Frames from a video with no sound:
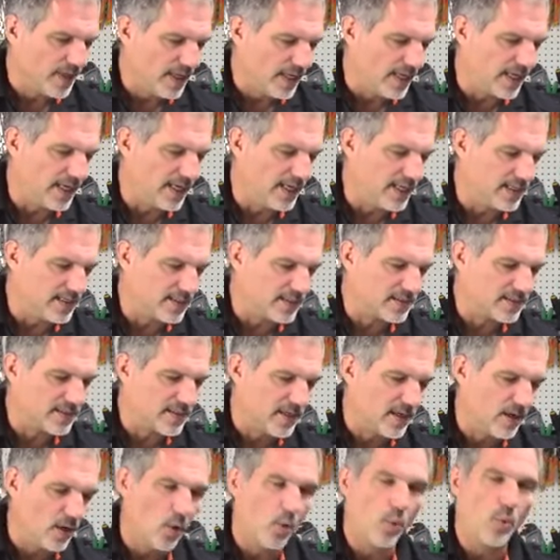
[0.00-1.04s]
is
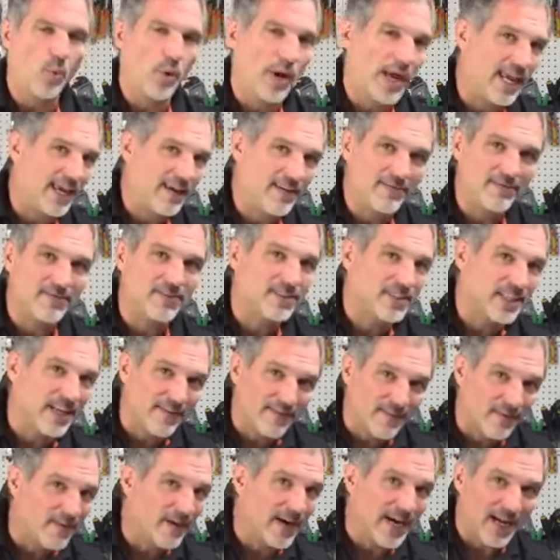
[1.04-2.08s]
wave
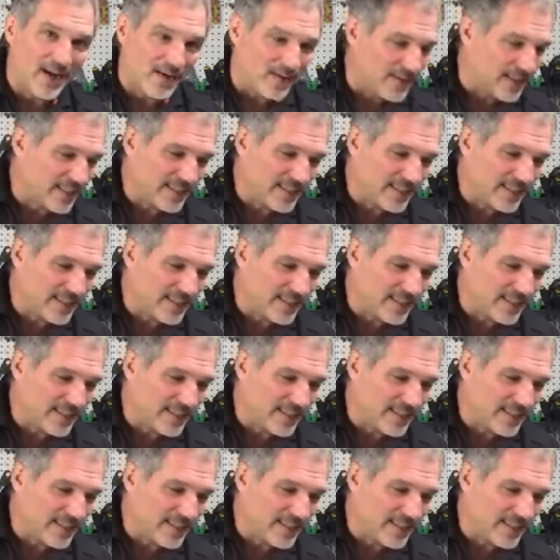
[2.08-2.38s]
stuff around.